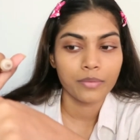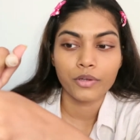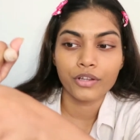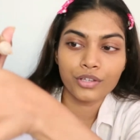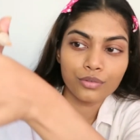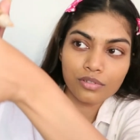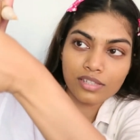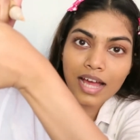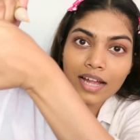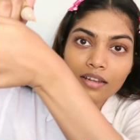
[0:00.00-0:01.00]
I'm gonna
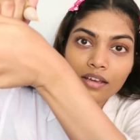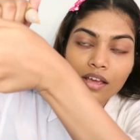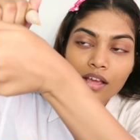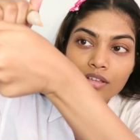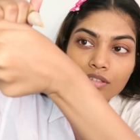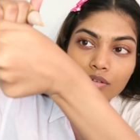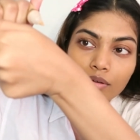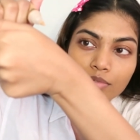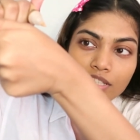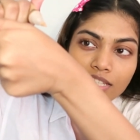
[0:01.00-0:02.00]
use that.
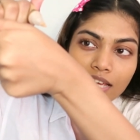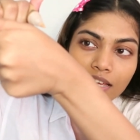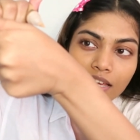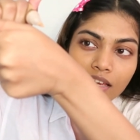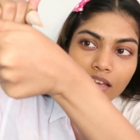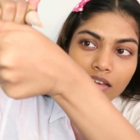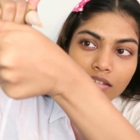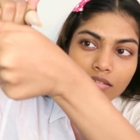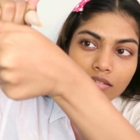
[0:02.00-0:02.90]
So I'm just taking,